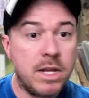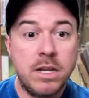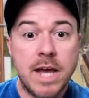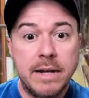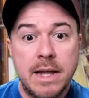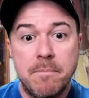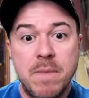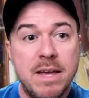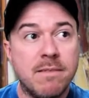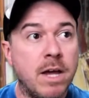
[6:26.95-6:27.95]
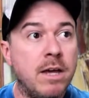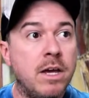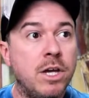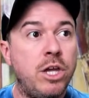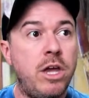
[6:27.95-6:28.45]
Then you got that big,
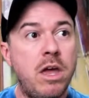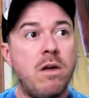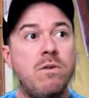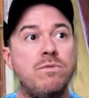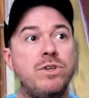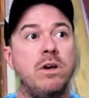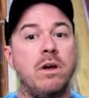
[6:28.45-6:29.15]
huge,